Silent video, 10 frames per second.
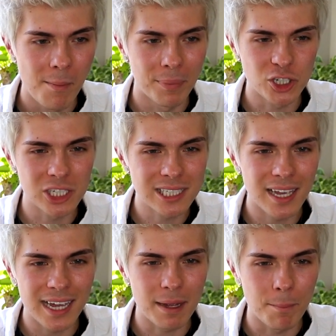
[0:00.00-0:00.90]
But just
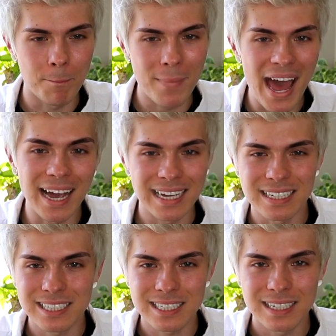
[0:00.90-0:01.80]
like
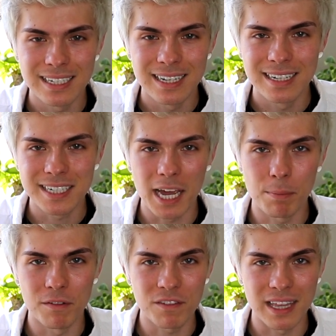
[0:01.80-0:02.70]
maggot type
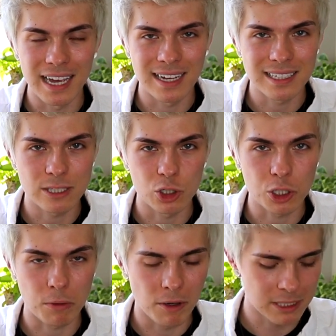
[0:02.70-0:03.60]
of things
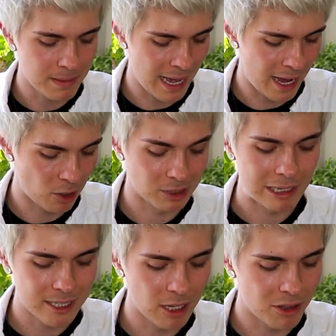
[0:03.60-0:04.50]
just gross me out.
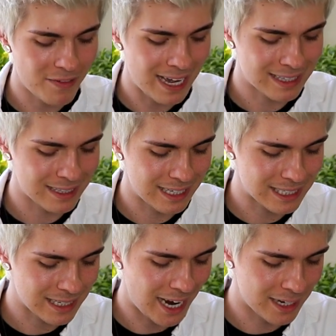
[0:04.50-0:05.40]
So the fact that
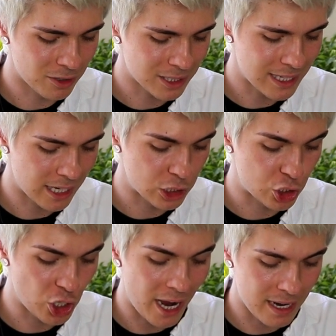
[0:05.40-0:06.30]
this kind of looks like a
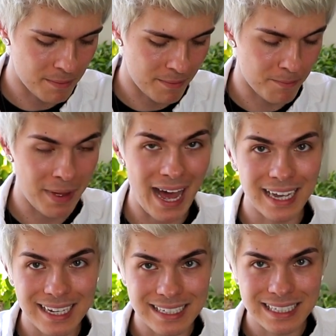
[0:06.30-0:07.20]
giant
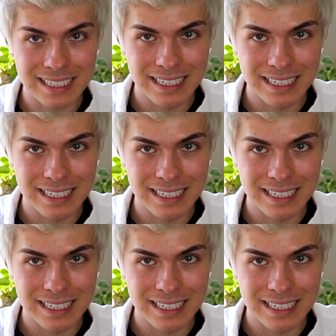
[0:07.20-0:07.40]
maggot